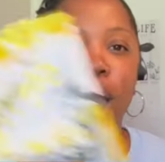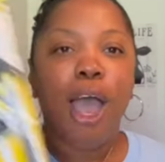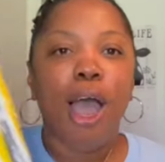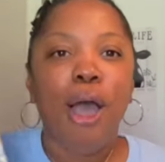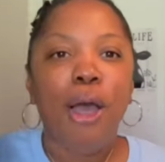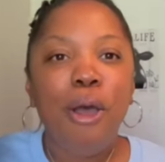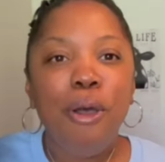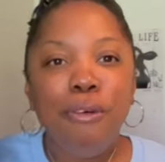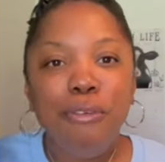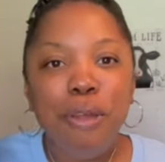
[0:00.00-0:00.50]

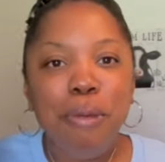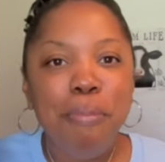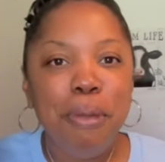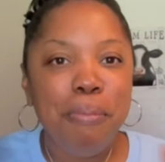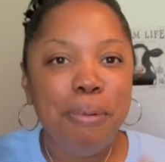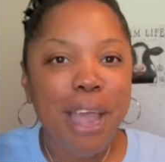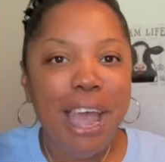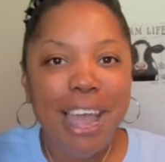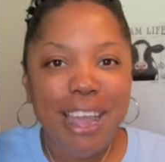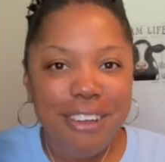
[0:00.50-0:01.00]
Oh, remember
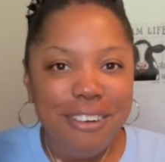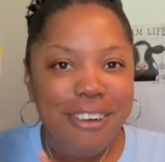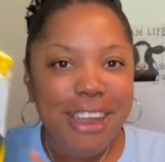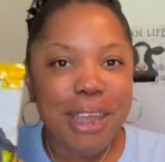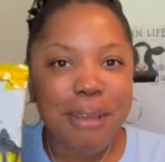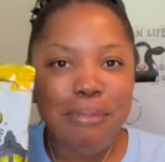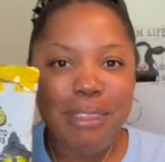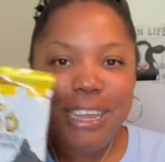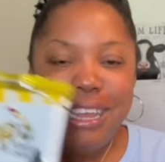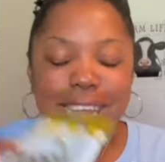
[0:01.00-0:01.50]
I
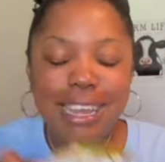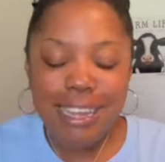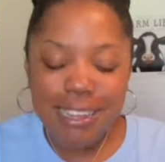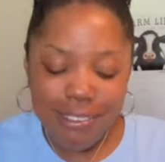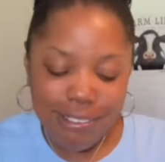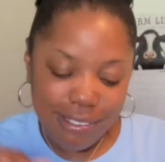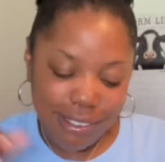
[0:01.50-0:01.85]
grabbed these?